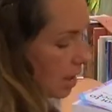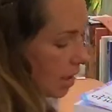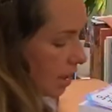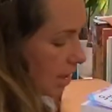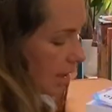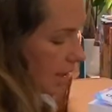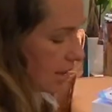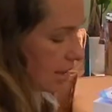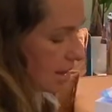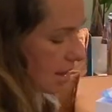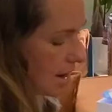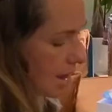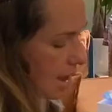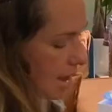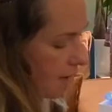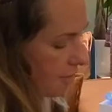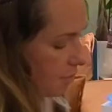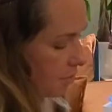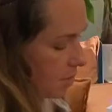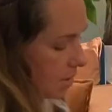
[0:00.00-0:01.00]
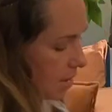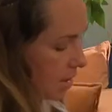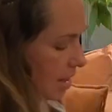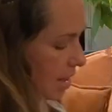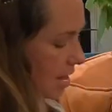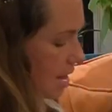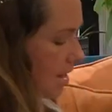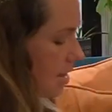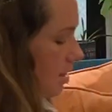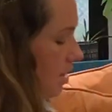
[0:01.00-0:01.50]
kit that I have put
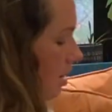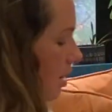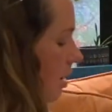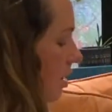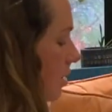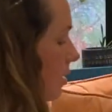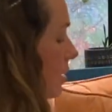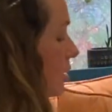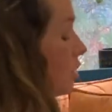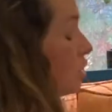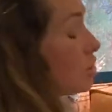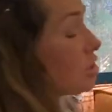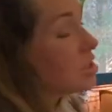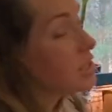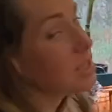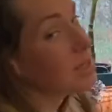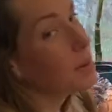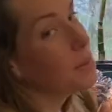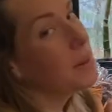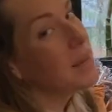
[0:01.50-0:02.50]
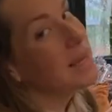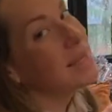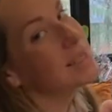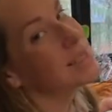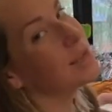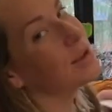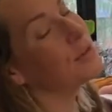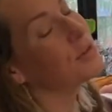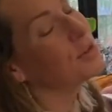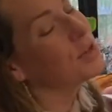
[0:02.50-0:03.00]
together. This is just a piece
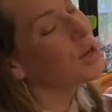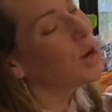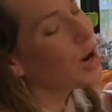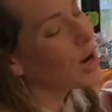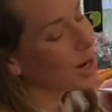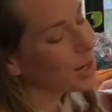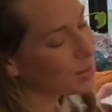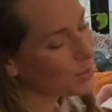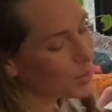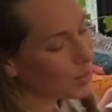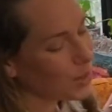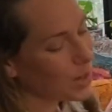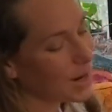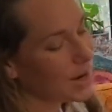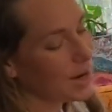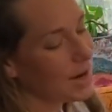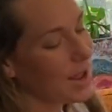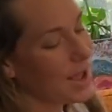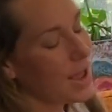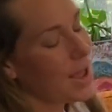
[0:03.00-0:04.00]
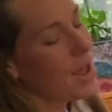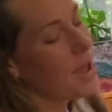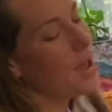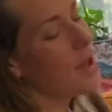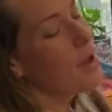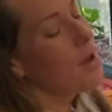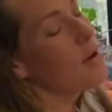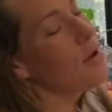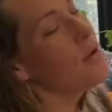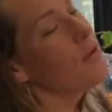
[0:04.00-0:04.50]
of cardboard
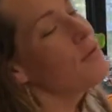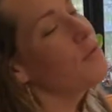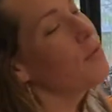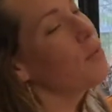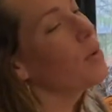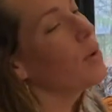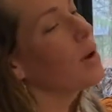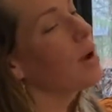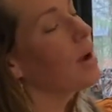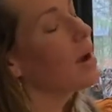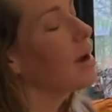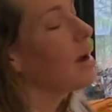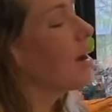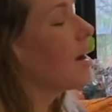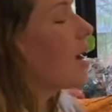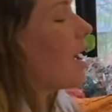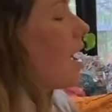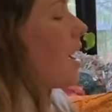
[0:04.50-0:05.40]
for